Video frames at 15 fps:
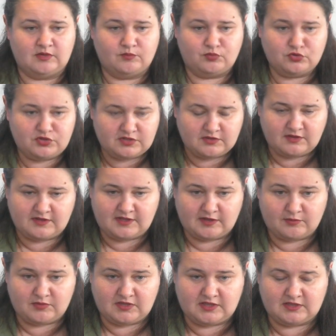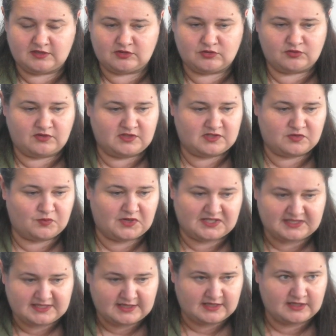putting them into this
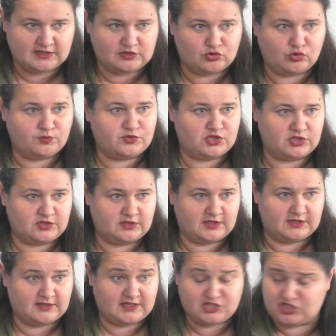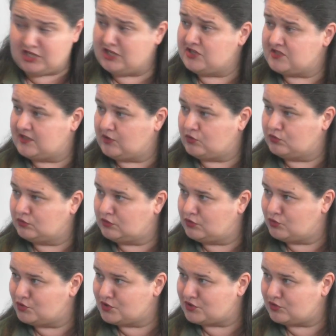one-day adoption, and they changed their own
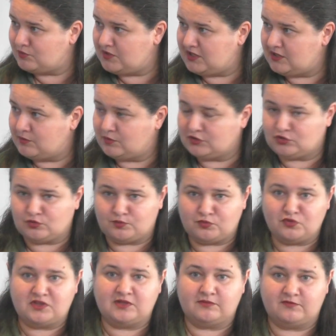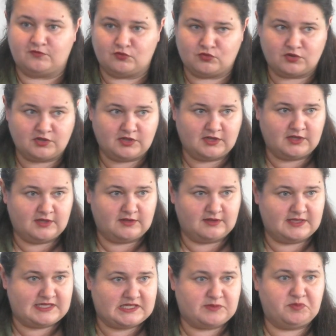laws to be able to put them for
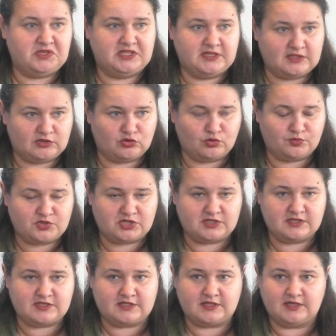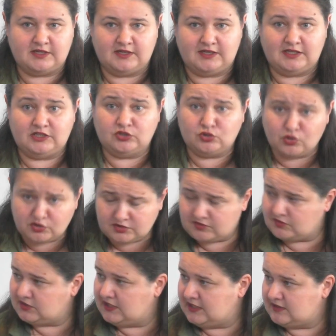the speedy adoptions,
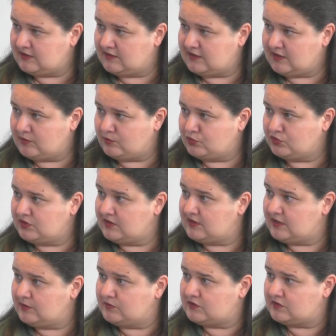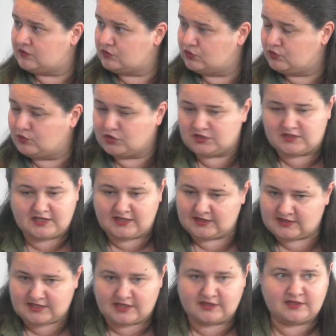indoctrinating them, putting them through what they are
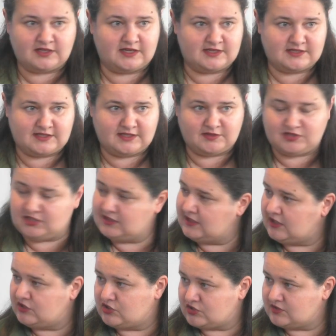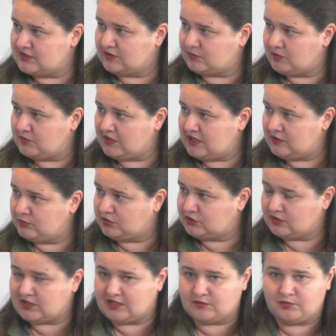telling us, the teenagers that we were able
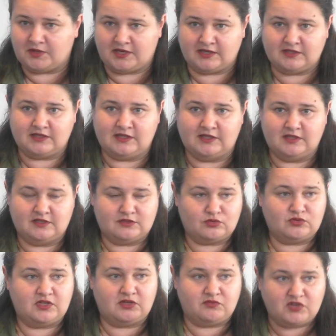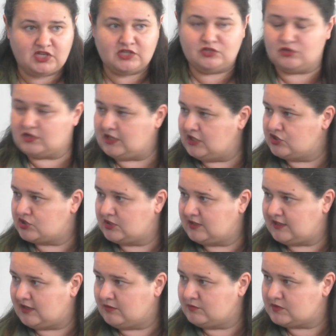to get back through the re-education
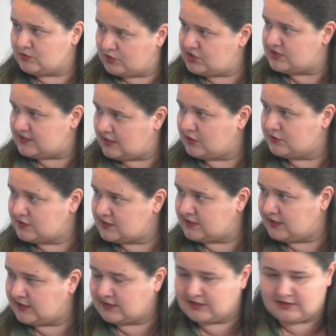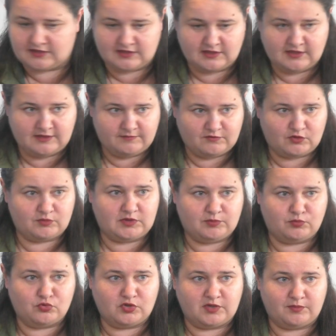camps, which sounds like a, uh, from the
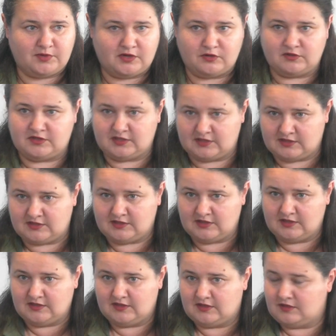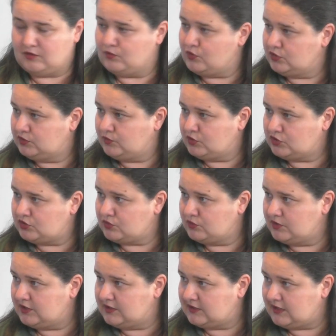book about the uh, World War
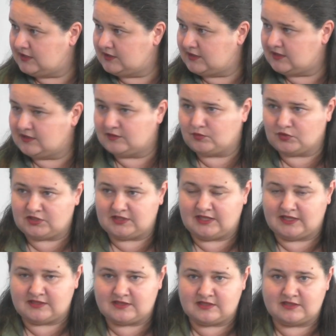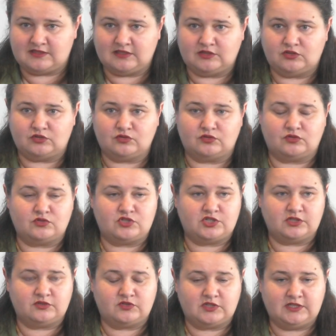II and, and, and what Nazis did to, to
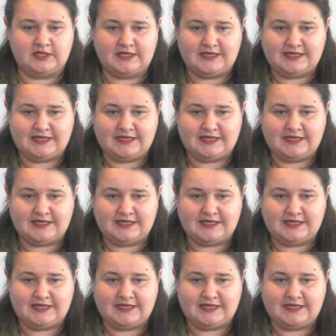children,